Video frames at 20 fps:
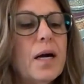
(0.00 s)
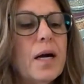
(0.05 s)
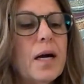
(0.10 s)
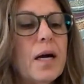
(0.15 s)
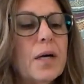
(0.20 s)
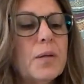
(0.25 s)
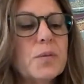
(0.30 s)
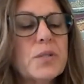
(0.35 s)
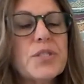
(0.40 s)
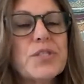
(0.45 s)

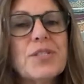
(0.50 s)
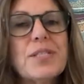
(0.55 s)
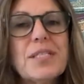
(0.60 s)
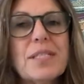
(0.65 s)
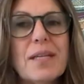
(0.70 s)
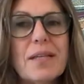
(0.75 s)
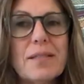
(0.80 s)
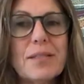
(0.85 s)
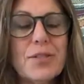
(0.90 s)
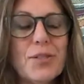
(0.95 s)
I was
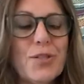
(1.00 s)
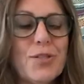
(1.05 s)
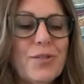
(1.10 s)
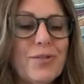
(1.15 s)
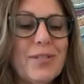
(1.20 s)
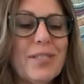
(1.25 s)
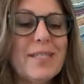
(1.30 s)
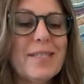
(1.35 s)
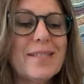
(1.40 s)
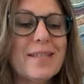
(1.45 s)
to
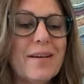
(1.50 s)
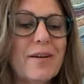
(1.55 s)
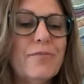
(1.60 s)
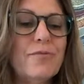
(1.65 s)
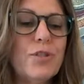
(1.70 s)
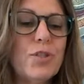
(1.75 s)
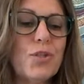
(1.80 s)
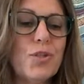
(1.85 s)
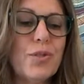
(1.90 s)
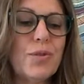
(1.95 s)

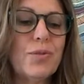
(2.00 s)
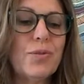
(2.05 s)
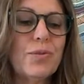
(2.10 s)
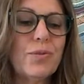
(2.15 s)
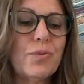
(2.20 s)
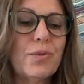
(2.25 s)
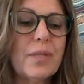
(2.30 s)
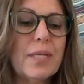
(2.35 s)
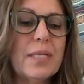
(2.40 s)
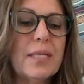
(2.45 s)
discover
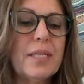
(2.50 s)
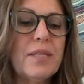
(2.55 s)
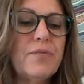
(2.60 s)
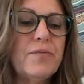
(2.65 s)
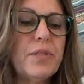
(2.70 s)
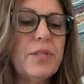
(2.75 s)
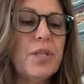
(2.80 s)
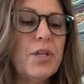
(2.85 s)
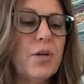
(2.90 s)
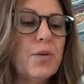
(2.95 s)
too that
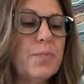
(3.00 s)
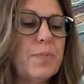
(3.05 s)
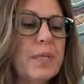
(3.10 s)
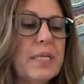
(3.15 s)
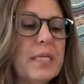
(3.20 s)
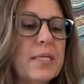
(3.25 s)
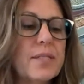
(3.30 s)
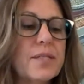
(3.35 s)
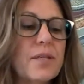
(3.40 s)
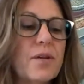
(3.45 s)
even the
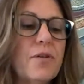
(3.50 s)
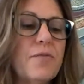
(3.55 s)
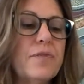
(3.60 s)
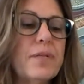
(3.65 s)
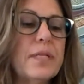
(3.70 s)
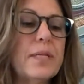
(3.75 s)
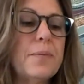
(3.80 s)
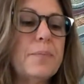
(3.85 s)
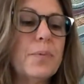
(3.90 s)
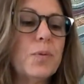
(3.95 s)
openings of a
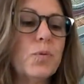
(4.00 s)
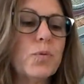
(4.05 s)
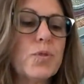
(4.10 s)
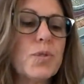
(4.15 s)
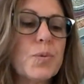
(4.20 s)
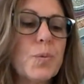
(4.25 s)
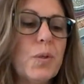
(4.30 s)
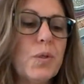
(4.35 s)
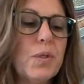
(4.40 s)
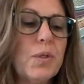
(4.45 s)
nipple
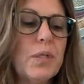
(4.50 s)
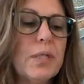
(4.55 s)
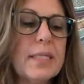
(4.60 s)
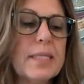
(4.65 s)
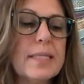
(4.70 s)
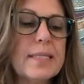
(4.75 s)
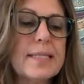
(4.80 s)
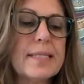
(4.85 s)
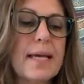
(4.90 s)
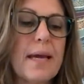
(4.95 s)
swirl in
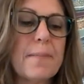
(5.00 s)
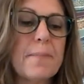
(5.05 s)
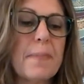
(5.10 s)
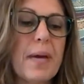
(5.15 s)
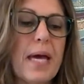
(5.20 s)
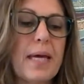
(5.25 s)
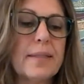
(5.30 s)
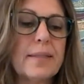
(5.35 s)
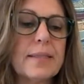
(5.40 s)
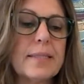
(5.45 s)
the same
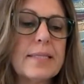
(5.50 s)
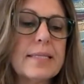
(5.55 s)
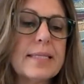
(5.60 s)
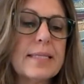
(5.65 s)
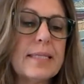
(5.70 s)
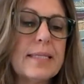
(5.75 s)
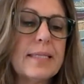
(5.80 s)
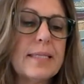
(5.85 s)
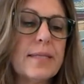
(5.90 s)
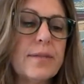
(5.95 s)
pattern
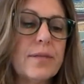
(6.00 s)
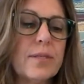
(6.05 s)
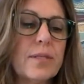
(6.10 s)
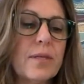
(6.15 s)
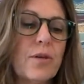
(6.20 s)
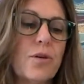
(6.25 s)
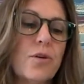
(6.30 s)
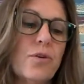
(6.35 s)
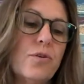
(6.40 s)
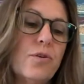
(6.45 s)
seen in the
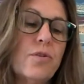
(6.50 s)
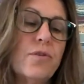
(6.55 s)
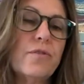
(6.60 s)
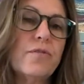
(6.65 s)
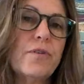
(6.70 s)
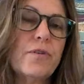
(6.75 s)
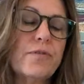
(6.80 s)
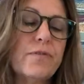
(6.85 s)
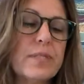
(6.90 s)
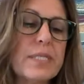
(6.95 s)
curve
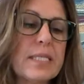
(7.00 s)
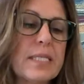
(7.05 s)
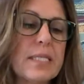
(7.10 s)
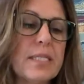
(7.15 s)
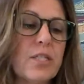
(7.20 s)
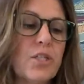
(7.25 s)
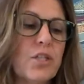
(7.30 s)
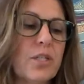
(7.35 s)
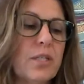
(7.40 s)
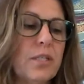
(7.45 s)
of a
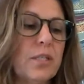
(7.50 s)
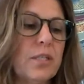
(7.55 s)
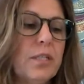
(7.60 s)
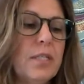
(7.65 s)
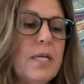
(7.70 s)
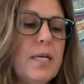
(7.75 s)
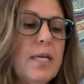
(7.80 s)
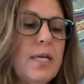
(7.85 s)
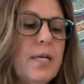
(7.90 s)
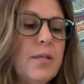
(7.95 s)
seashell,
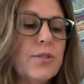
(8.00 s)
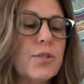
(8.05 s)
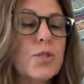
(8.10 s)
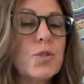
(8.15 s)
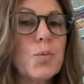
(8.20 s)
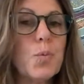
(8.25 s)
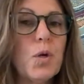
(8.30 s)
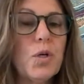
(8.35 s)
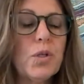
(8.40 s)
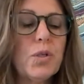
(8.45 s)
the
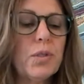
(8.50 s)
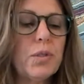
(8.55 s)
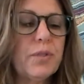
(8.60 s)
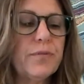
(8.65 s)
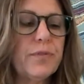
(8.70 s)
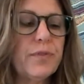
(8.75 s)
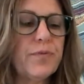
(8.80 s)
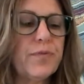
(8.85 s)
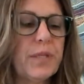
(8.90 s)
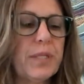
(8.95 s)
swirl of
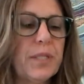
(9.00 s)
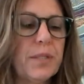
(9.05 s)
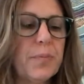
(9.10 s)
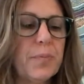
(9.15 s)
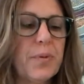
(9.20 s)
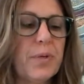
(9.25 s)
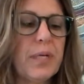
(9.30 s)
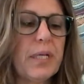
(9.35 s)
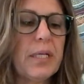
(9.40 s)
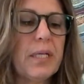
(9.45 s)
a
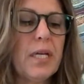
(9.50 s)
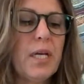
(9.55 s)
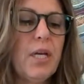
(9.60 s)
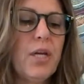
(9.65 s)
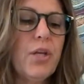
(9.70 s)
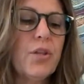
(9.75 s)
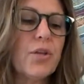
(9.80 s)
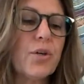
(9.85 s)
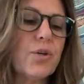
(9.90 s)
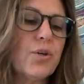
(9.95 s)
fingerprint,
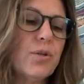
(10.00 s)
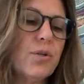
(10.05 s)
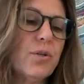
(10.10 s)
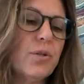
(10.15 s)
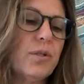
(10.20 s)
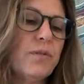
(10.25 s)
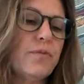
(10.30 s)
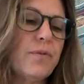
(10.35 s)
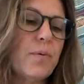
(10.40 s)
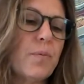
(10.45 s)
the
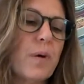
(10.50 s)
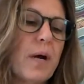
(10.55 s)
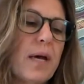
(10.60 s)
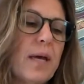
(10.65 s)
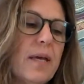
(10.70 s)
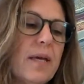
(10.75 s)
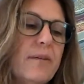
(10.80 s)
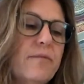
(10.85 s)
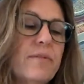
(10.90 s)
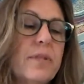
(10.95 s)
curl of a
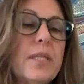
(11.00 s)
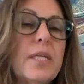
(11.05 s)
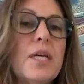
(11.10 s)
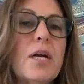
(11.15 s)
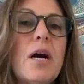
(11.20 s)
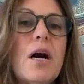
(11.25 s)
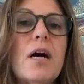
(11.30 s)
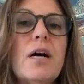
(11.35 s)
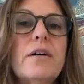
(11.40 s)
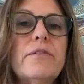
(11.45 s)
wave and the
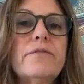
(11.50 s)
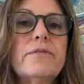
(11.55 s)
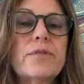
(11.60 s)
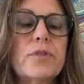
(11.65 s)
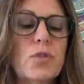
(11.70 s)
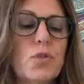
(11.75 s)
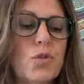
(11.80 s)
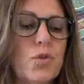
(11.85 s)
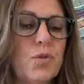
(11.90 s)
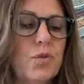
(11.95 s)
eye of a
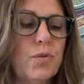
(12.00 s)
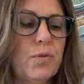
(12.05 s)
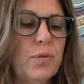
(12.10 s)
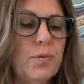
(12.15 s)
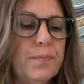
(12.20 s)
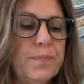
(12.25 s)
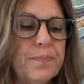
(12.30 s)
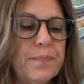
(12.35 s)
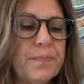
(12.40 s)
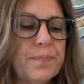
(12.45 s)
storm,